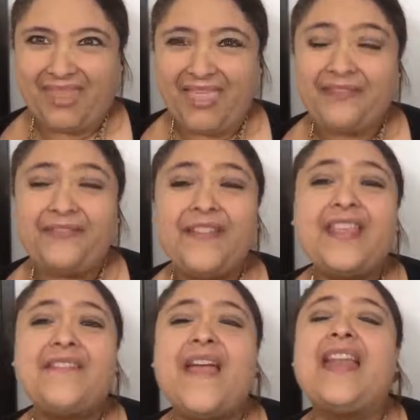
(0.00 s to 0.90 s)

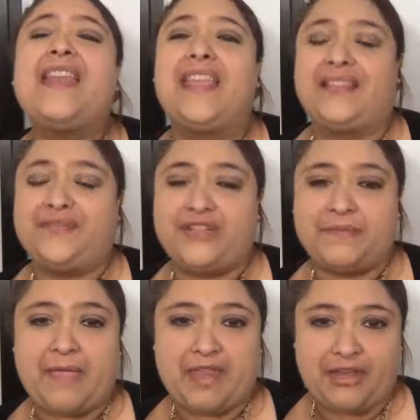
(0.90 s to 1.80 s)
infinitive endings for
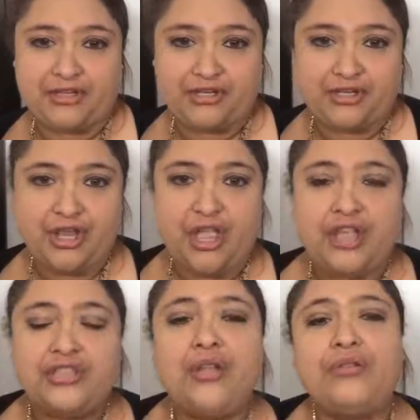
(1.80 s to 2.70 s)
Spanish.
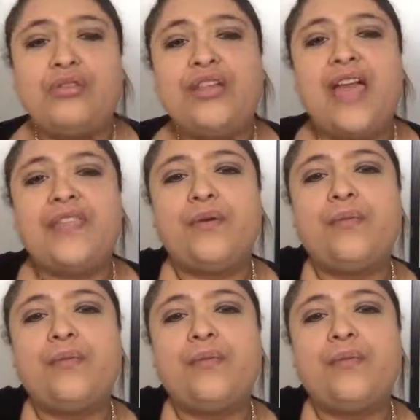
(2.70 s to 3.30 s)
So look at the